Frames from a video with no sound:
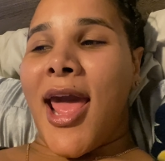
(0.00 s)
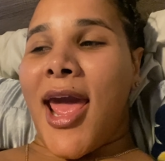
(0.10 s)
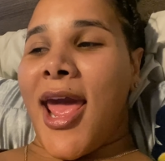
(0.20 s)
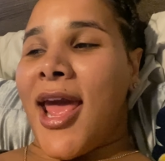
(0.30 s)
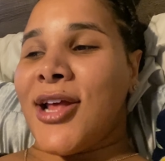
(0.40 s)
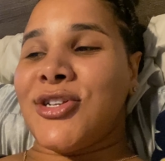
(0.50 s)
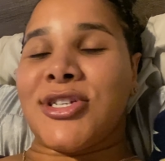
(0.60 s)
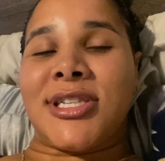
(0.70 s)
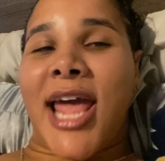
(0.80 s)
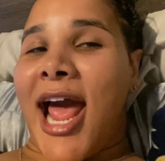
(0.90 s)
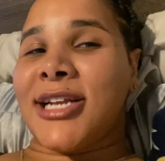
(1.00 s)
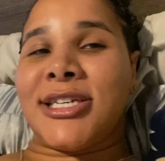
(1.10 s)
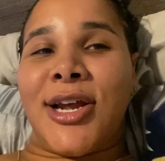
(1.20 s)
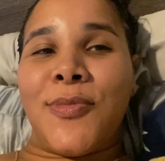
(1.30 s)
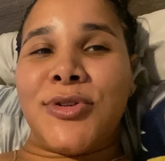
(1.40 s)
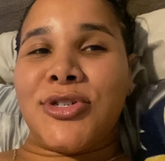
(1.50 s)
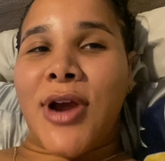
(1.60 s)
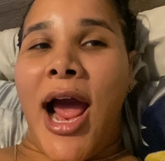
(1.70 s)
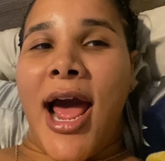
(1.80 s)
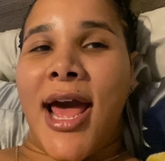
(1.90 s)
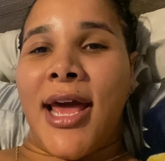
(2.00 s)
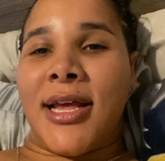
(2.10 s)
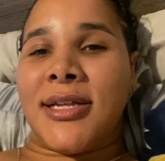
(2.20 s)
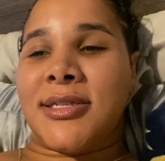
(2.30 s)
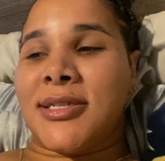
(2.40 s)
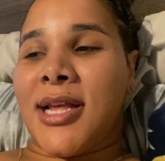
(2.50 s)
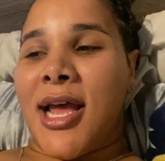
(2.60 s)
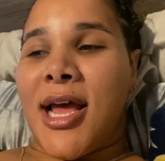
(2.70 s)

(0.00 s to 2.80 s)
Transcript: And just catching up with you guys.